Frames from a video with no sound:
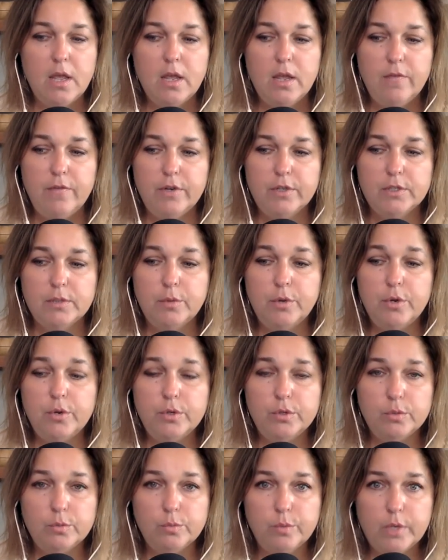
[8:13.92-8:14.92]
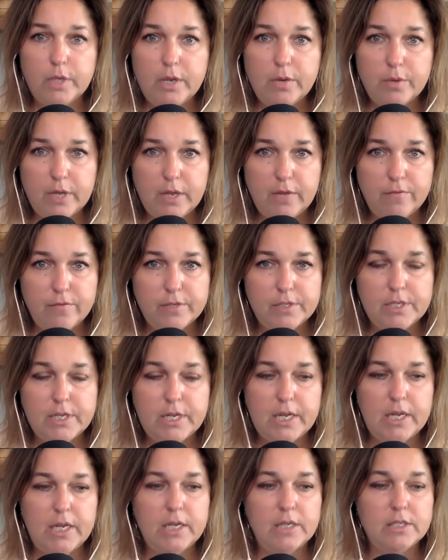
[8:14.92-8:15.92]
If you're someone who is really, really
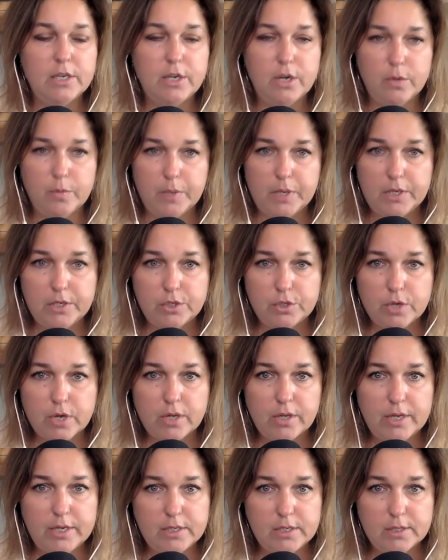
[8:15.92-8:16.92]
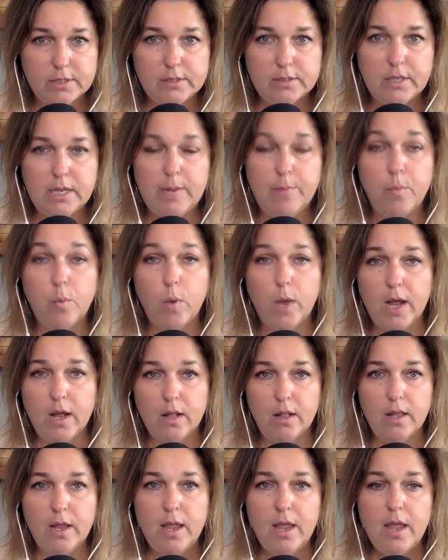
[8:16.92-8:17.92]
fatigued and you're really struggling to sleep
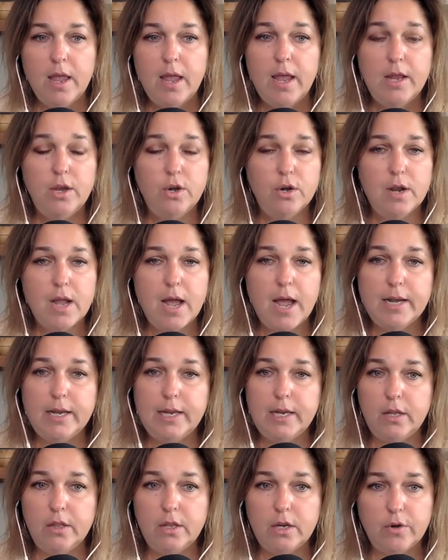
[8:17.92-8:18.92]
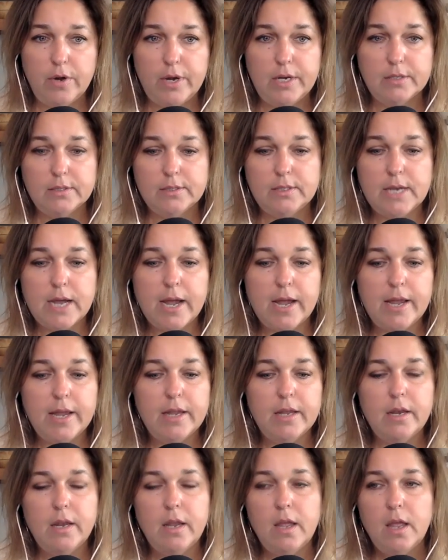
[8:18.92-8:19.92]
well, and you're not eating the greatest
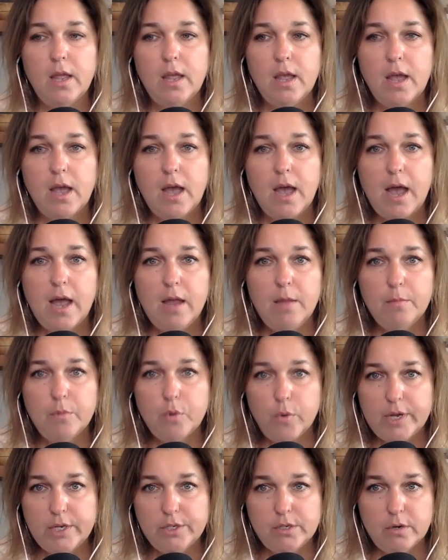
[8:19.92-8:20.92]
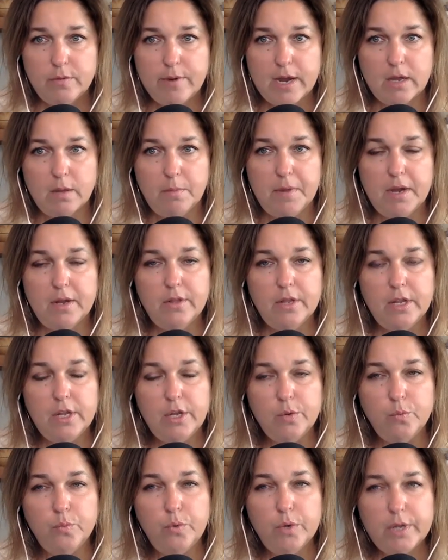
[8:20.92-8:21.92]
diet, I am going to recommend
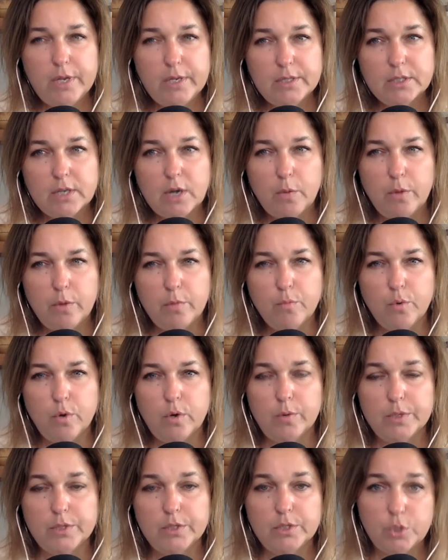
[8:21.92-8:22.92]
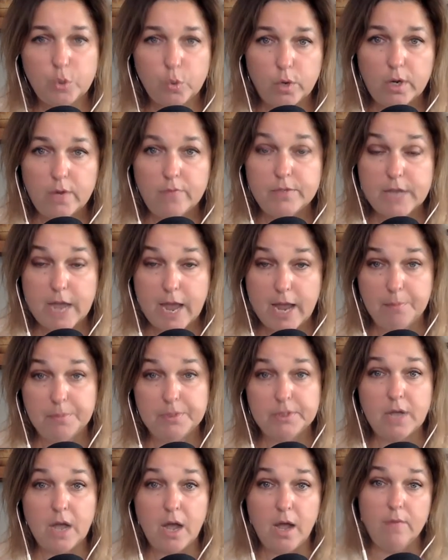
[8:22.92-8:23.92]
that you really start with more restorative
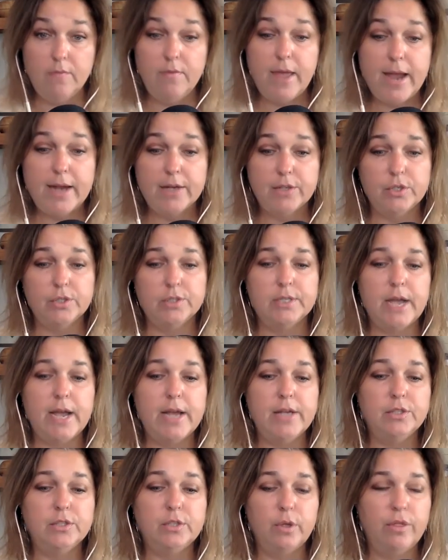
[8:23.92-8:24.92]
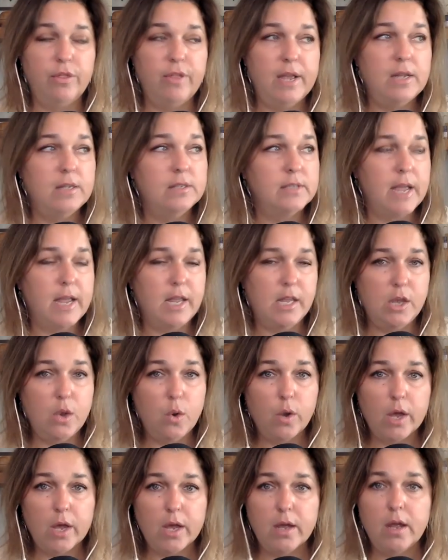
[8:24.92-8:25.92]
types of exercise. So things like
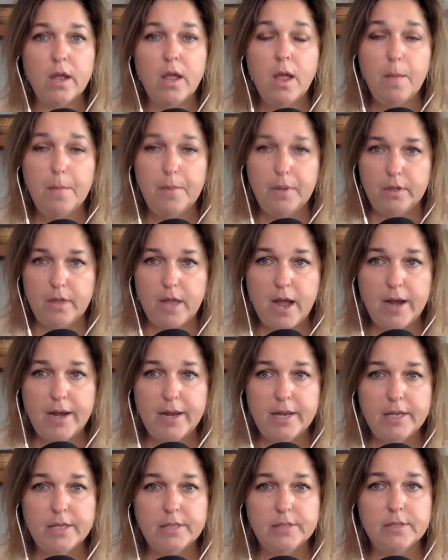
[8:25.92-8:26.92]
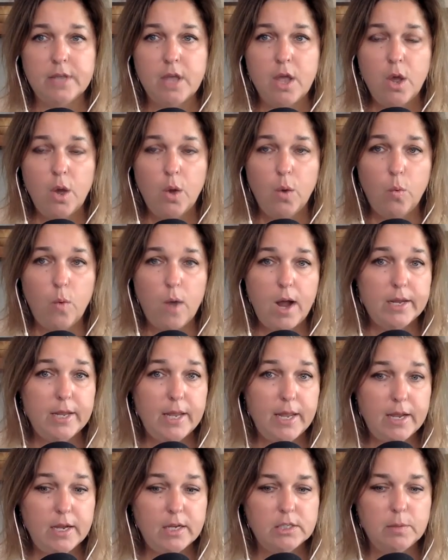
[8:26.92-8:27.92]
yoga, Pilates,
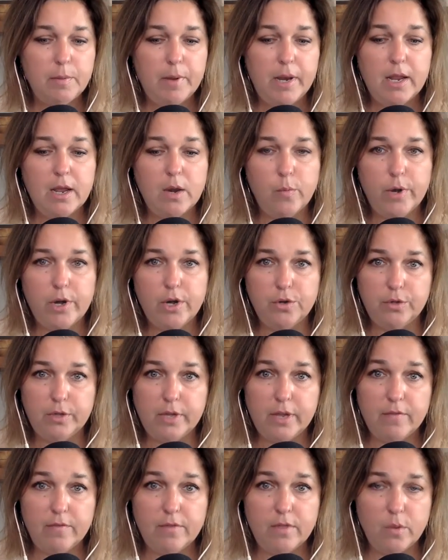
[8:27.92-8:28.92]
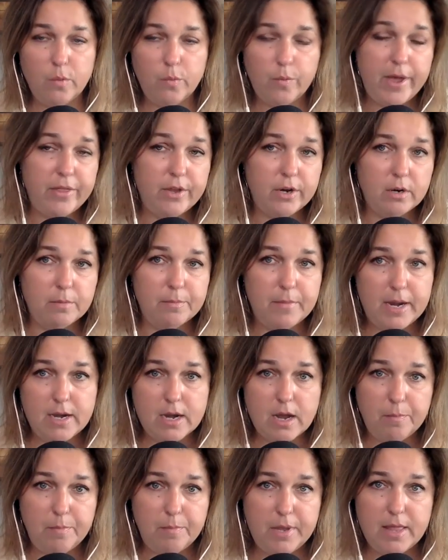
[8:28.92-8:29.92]
walking, depending on where you live and the weather, it might
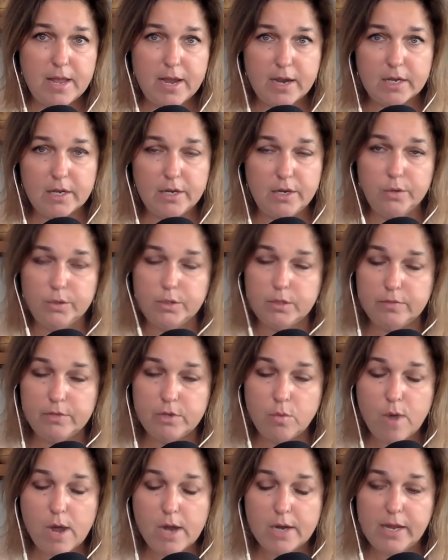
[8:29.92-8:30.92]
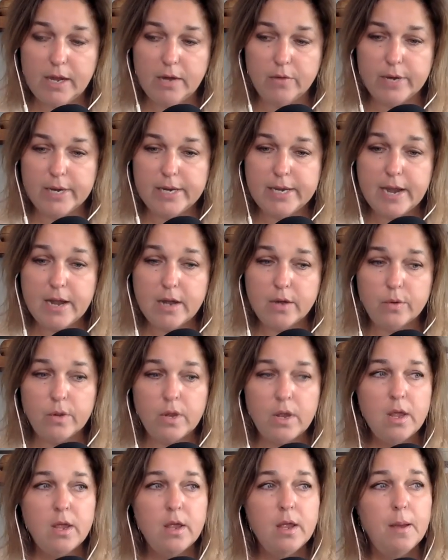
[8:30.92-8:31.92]
not be that conducive to walking right
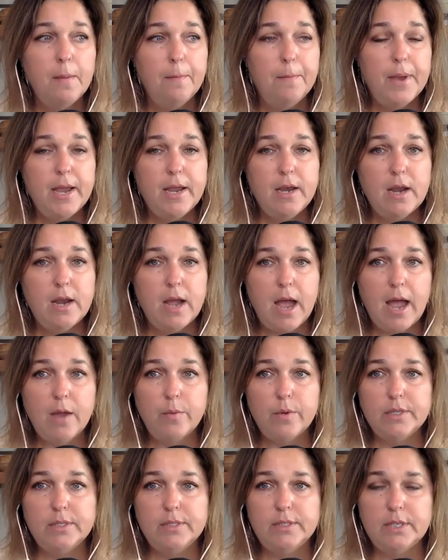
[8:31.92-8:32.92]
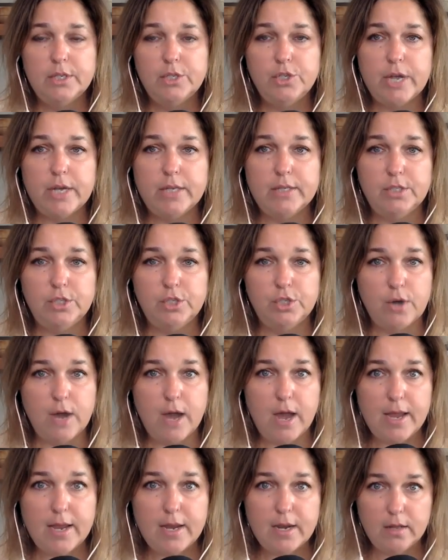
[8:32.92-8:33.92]
now, but I would suggest
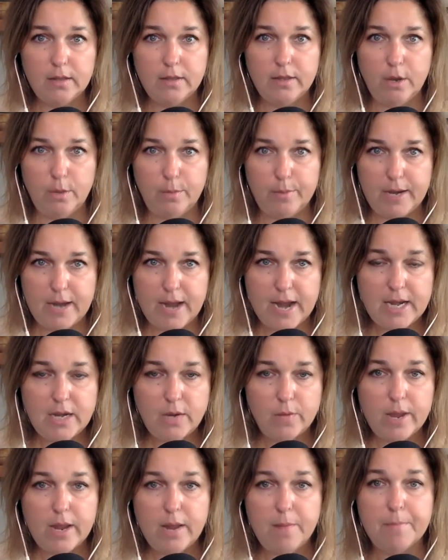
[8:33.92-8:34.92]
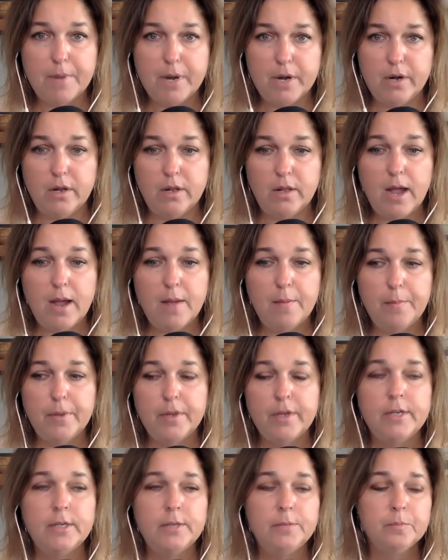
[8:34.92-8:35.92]
try it a little bit anyway, bundle
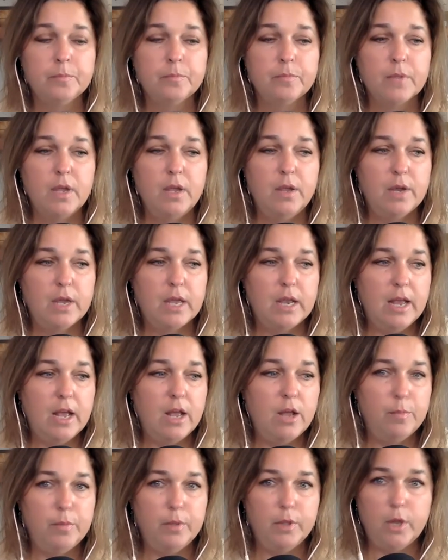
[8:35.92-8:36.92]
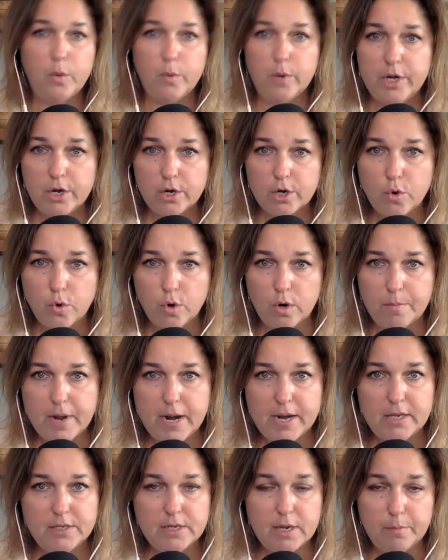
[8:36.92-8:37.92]
up. It can help lower your core
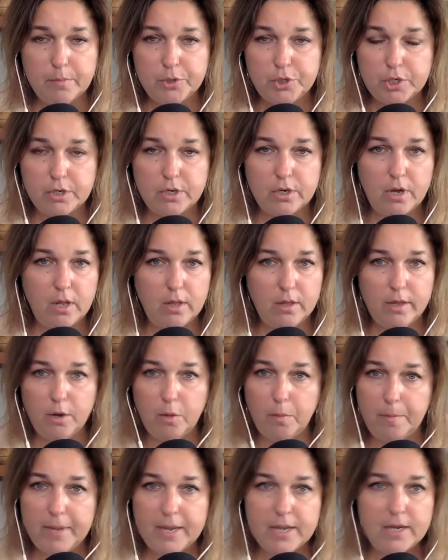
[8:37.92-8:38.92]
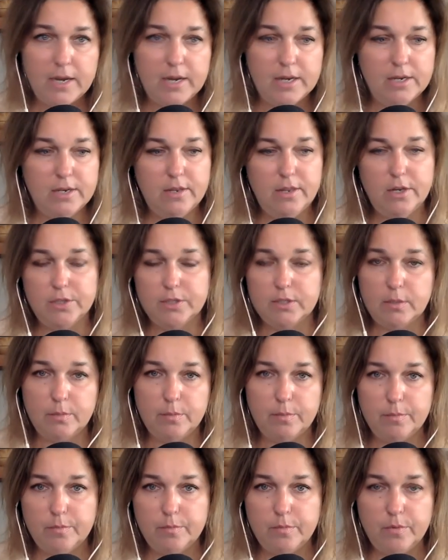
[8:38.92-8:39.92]
body temperature a little bit, and there's
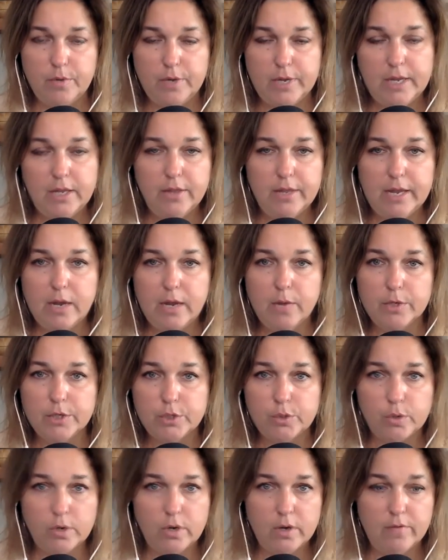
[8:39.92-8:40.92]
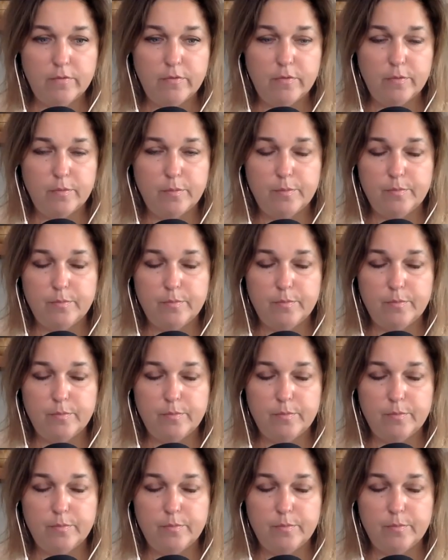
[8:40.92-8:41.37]
some healing and restorative